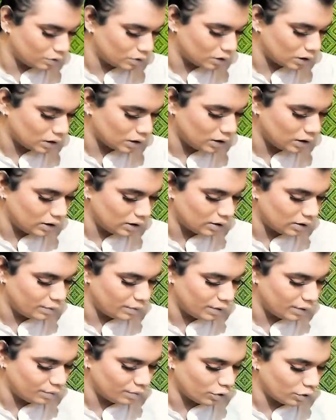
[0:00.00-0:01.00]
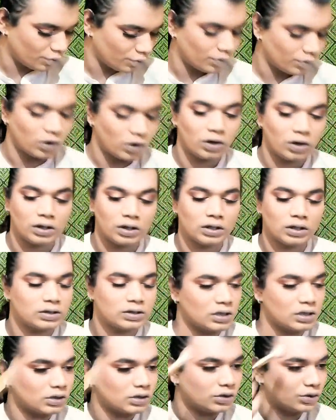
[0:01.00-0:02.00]
take a little bit more product
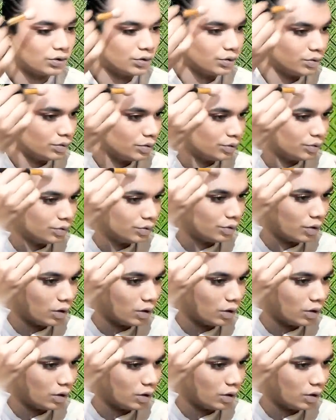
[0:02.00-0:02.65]
just to do